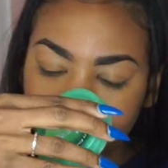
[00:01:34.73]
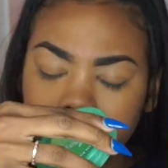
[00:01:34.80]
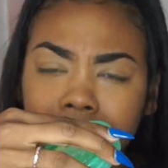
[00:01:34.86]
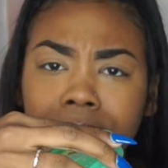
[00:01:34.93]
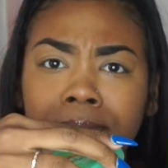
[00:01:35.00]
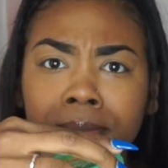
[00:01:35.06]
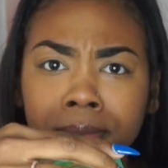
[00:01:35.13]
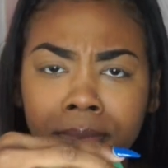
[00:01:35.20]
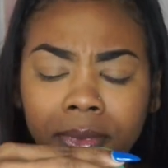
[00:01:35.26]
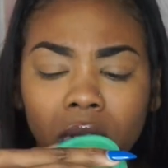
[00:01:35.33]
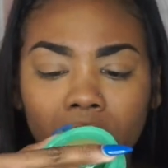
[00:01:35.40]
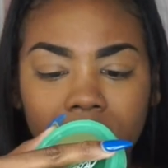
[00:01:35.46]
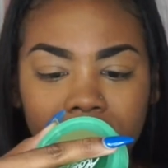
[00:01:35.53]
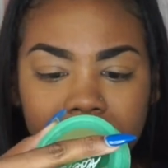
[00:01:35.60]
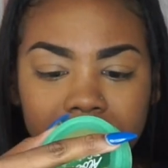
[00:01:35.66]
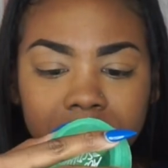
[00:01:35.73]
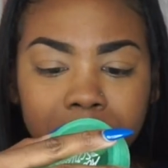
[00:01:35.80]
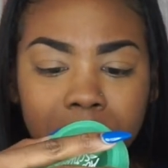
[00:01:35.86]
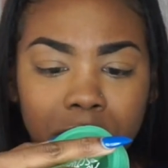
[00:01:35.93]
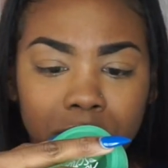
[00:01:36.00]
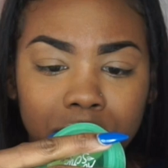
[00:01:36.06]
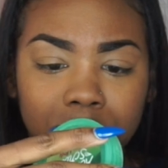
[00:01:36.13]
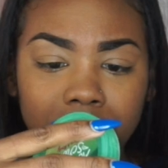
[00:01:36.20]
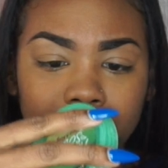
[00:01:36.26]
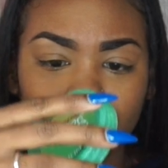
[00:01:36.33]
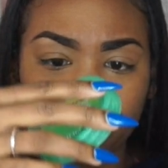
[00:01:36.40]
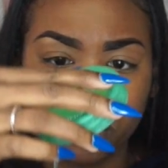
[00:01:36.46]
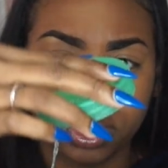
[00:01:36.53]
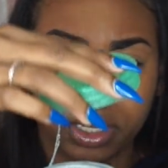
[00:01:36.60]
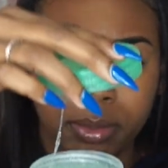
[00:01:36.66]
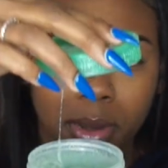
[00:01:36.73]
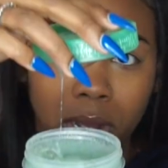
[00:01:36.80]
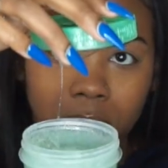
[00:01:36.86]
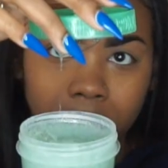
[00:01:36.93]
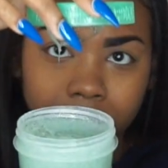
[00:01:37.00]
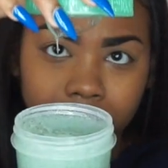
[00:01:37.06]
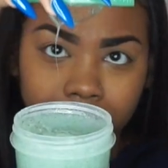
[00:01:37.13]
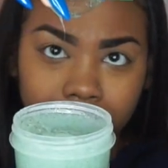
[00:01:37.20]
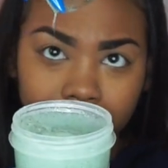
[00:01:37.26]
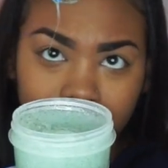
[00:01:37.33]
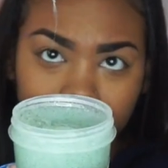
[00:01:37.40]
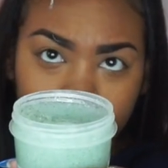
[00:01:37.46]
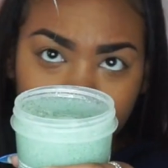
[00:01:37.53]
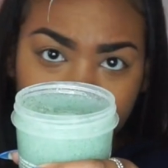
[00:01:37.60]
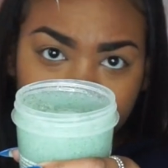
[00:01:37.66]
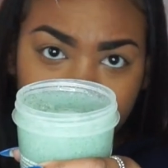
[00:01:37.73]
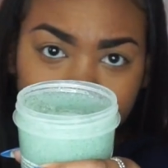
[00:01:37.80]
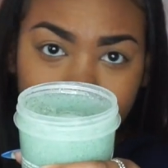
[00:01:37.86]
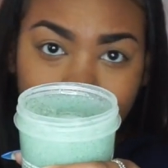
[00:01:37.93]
Okay, this smells really bomb. Look at that.